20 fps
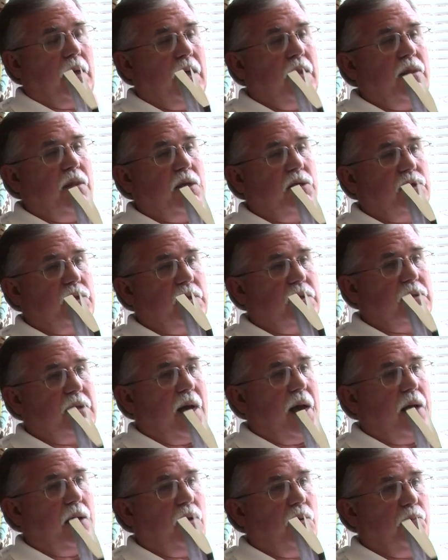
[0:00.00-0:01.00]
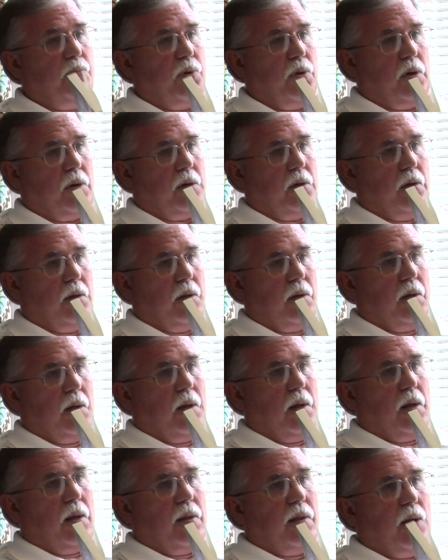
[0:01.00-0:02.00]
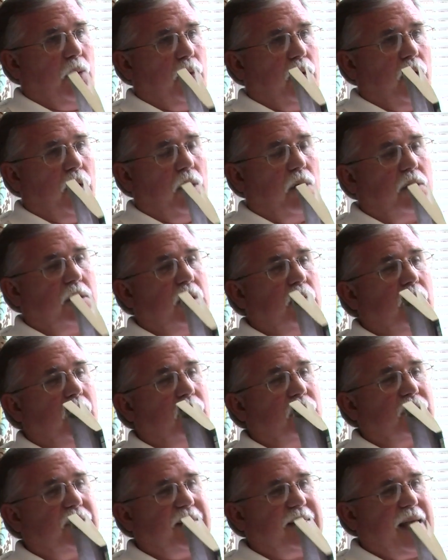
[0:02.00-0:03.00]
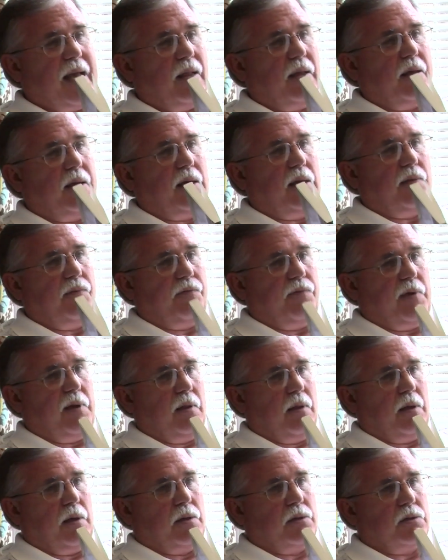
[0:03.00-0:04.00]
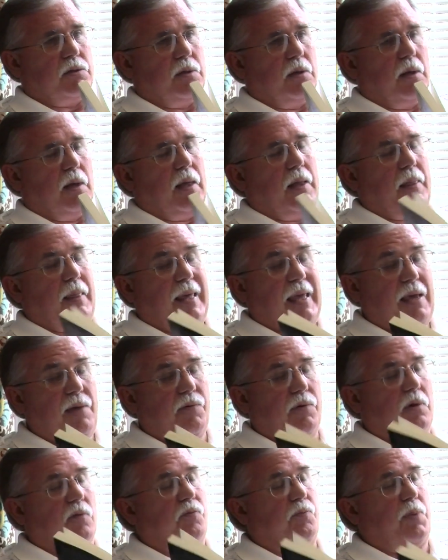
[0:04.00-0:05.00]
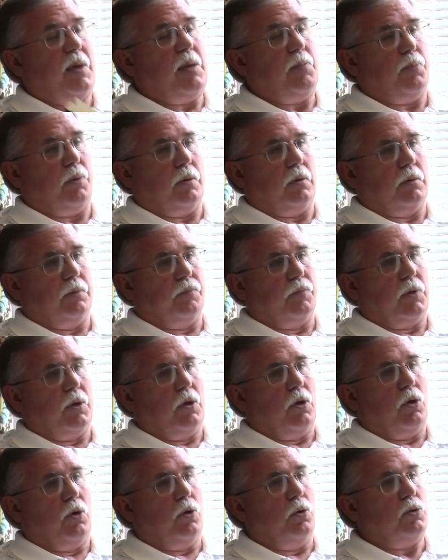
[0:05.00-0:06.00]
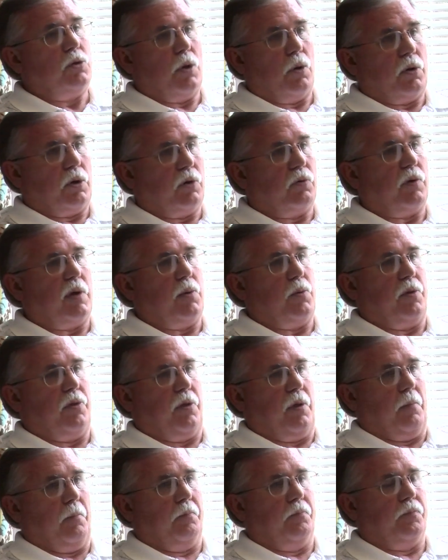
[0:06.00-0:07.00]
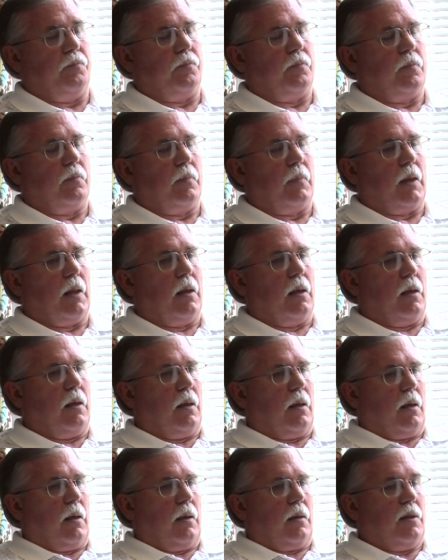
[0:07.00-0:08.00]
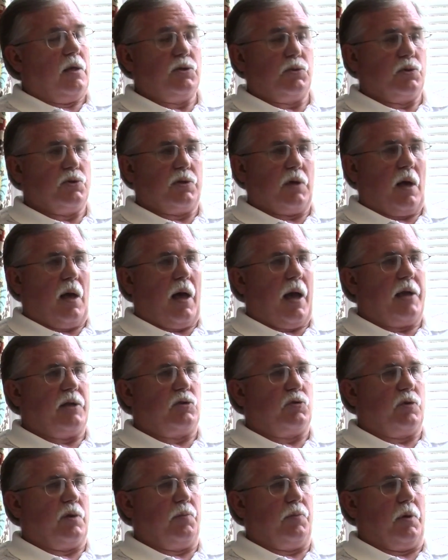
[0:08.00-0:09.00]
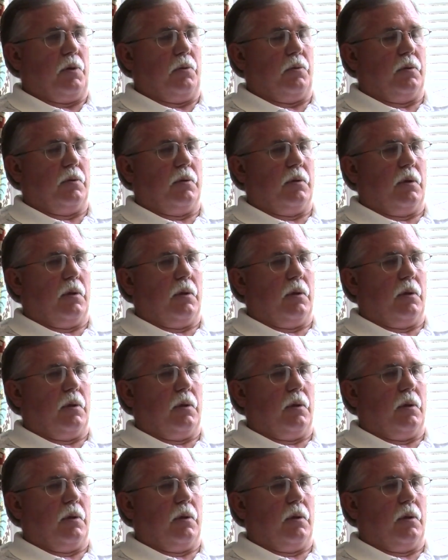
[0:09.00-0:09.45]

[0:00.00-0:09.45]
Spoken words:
in this entire book that would hurt the most delicate feelings, even of people who don't agree with him. This was a high tribute.